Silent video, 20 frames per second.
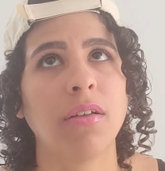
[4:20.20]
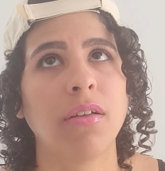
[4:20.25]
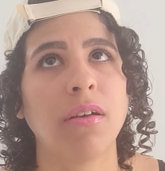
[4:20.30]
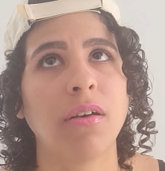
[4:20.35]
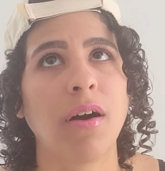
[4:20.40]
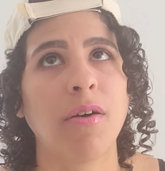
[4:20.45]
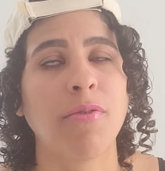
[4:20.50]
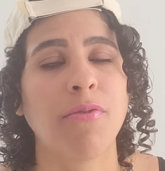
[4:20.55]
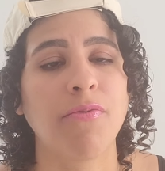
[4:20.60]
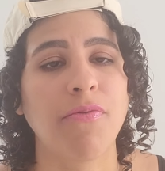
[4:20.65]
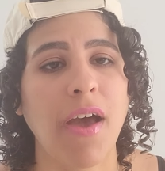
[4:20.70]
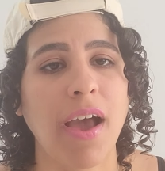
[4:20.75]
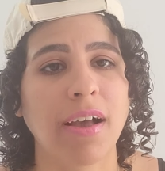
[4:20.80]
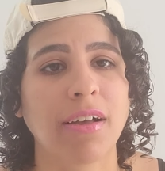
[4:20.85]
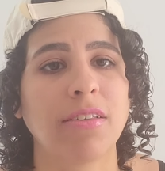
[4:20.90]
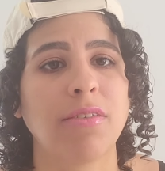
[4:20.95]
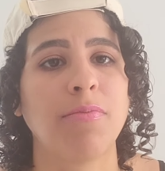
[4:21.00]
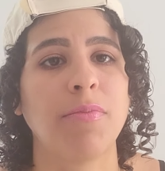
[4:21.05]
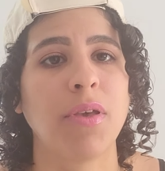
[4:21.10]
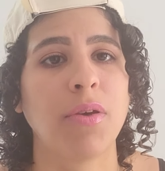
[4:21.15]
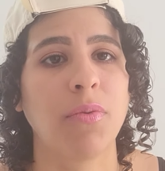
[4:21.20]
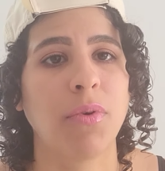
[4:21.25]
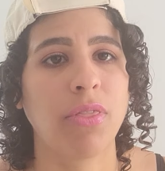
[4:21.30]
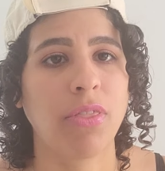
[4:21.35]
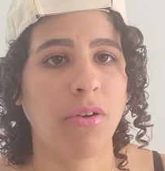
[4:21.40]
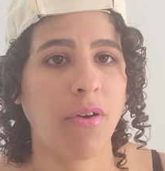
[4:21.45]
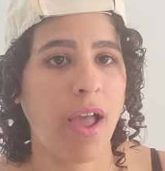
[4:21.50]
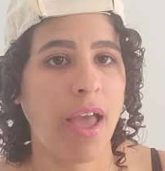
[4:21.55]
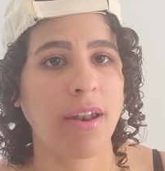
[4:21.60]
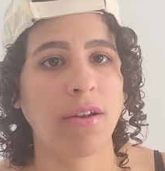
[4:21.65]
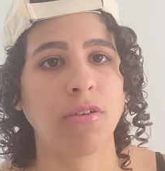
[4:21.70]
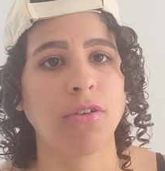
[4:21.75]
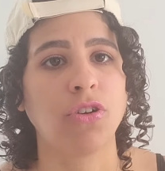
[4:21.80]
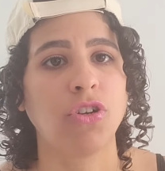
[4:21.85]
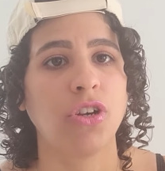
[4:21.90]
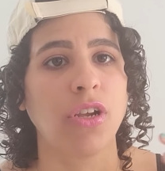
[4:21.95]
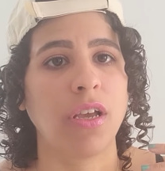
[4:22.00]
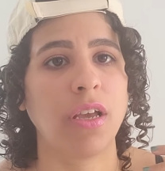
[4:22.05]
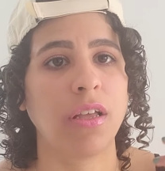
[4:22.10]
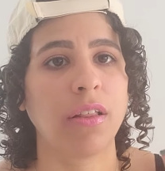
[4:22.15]
affect me with their
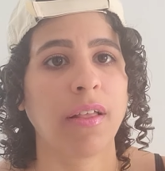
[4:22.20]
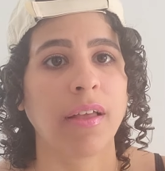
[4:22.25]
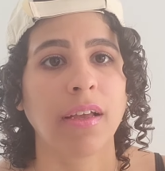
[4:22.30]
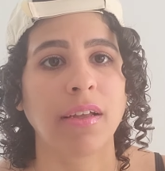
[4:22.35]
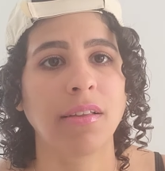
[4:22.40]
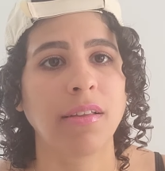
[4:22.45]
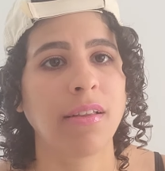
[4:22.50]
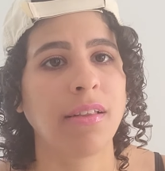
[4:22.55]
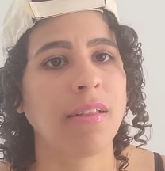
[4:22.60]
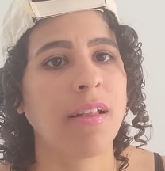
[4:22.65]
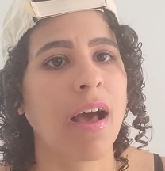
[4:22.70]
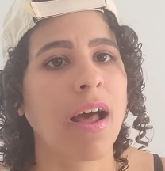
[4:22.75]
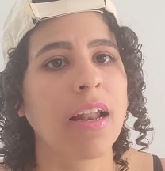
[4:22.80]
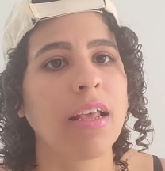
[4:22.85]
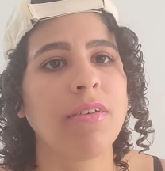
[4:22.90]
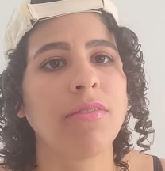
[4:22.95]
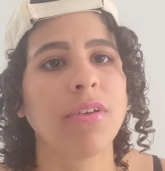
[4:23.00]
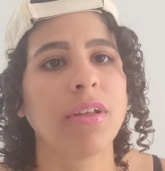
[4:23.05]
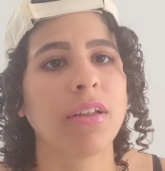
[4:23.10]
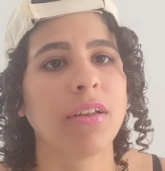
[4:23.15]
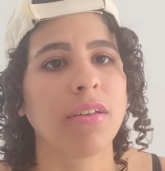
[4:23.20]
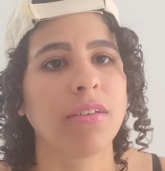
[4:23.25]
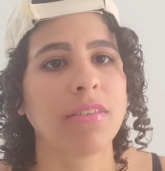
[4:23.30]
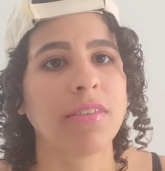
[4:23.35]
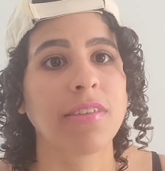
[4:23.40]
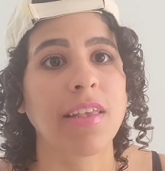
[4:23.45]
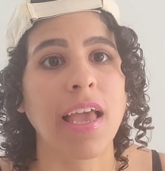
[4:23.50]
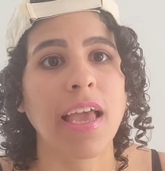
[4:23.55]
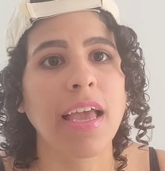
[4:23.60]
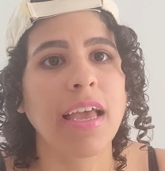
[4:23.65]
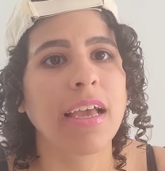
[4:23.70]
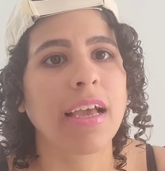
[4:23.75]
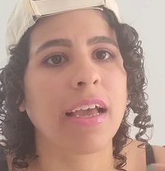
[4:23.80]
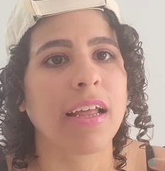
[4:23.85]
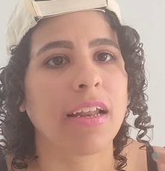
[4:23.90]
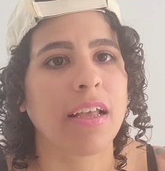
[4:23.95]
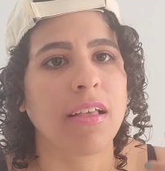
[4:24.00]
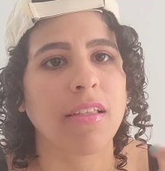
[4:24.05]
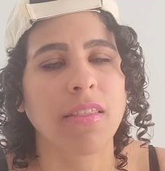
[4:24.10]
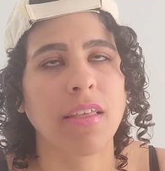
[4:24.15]
energy, like not even saying
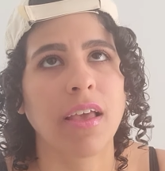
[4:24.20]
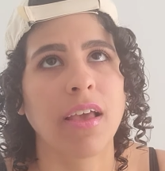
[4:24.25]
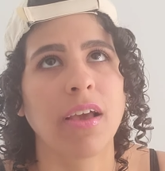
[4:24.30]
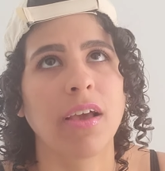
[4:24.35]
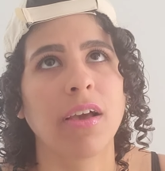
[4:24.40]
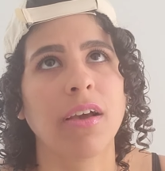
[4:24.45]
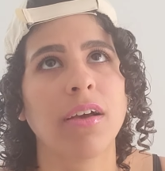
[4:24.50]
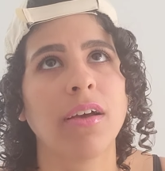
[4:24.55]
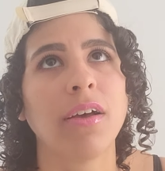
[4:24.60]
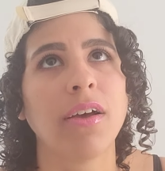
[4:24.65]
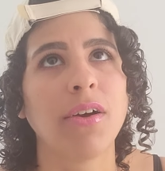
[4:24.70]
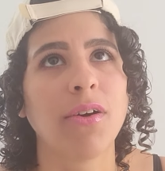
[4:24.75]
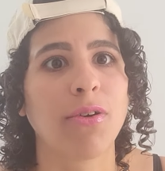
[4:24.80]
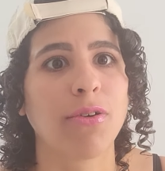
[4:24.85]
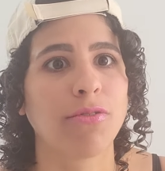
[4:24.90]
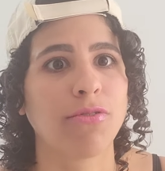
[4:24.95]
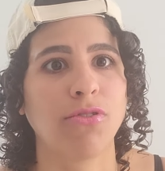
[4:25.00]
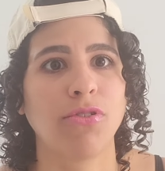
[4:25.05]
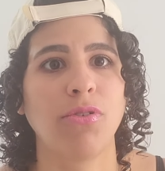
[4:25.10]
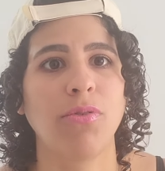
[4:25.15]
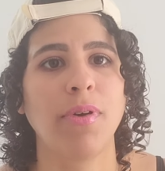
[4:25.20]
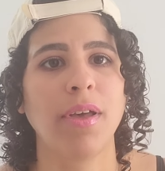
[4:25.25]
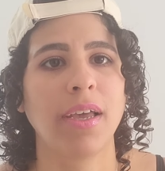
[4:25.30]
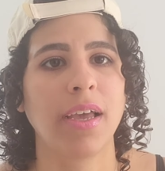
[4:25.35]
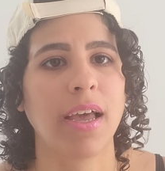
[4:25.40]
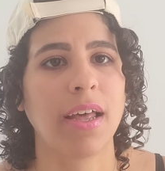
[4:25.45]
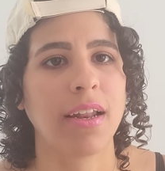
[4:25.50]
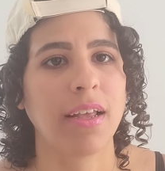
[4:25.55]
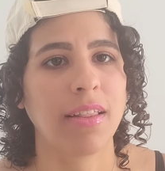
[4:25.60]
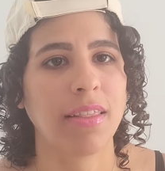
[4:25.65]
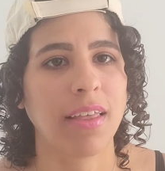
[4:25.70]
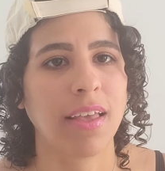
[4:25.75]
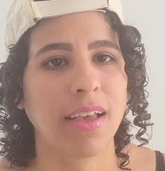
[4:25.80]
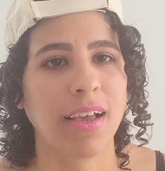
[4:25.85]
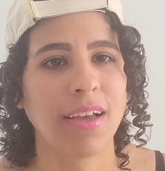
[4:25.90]
anything or doing anything.